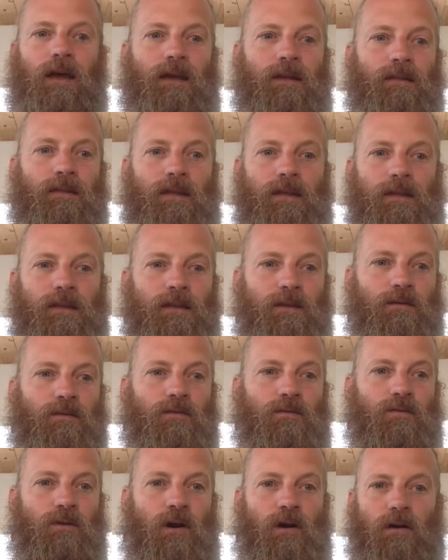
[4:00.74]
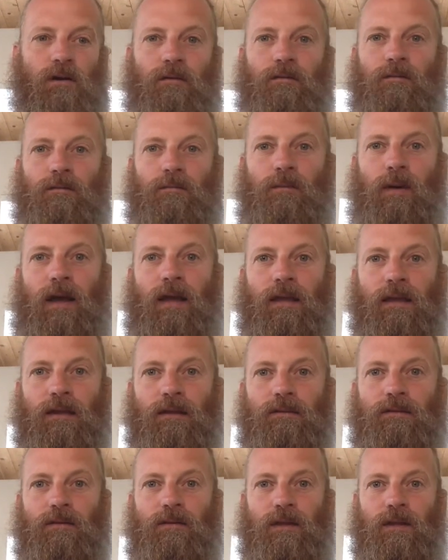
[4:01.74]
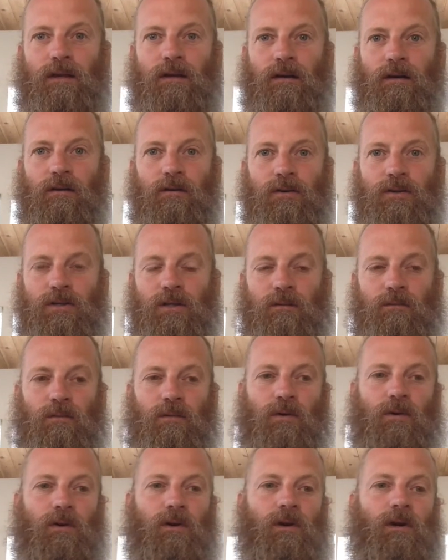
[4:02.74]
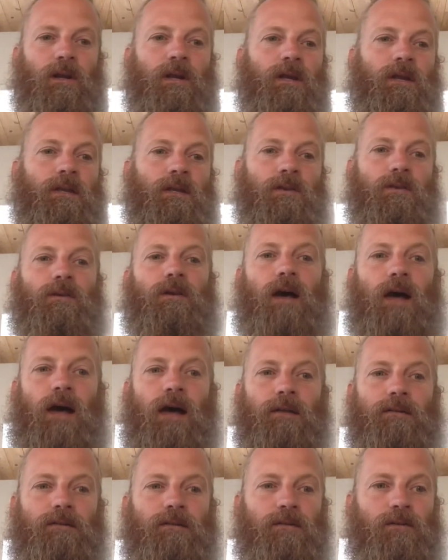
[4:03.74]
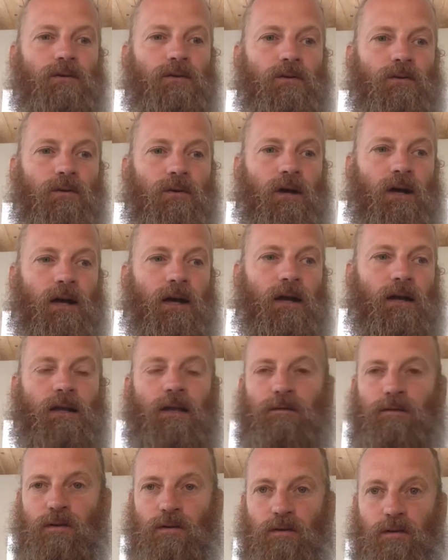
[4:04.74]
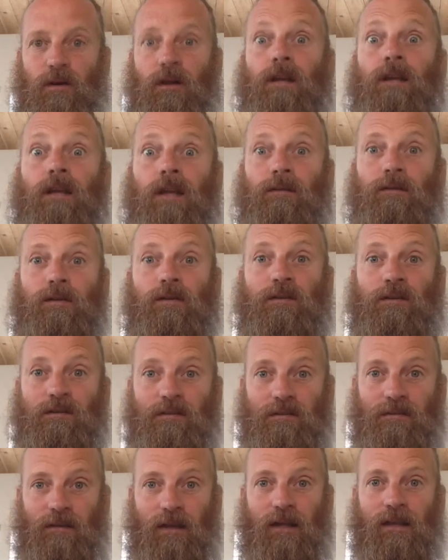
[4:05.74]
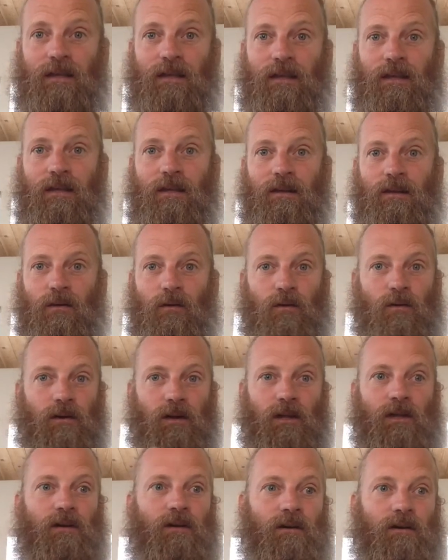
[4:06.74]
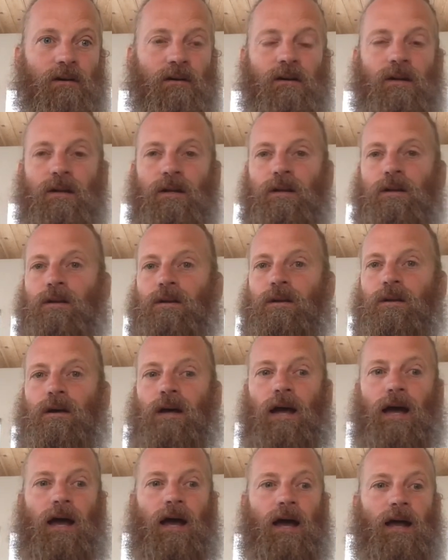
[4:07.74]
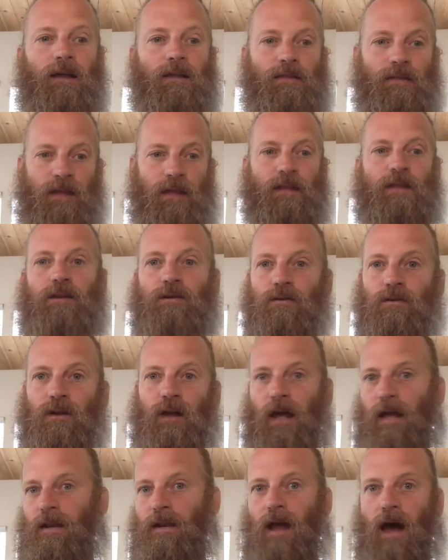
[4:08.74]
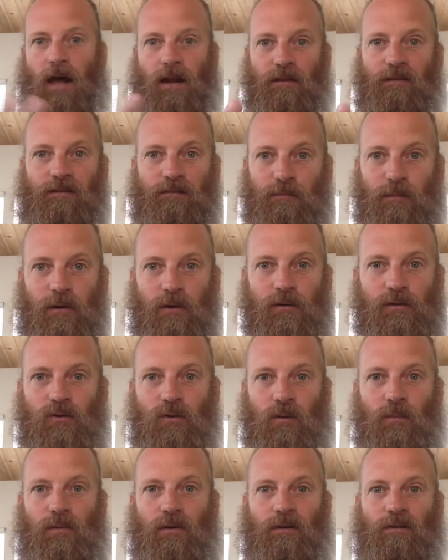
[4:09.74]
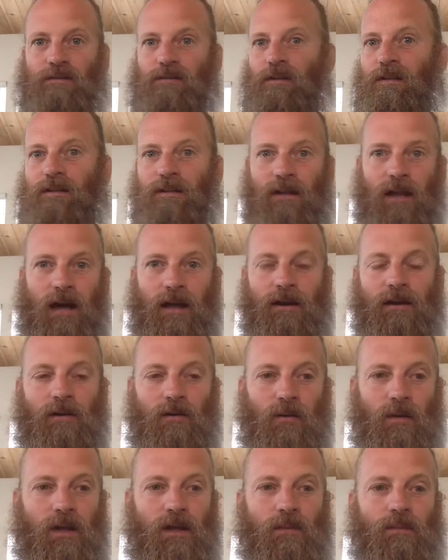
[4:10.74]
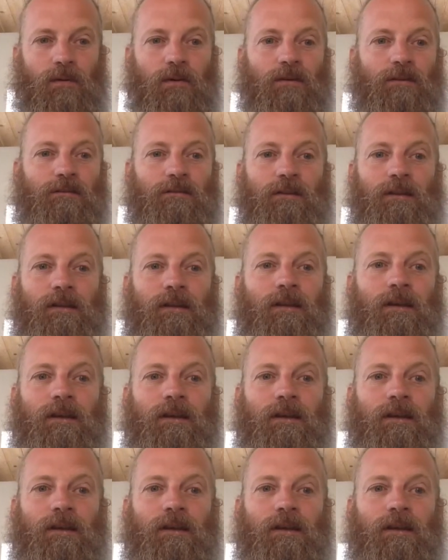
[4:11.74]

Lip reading: you are buying into the illusion more. You got to, if you're sick or ill, then you're not a spiritual person, not an awake person.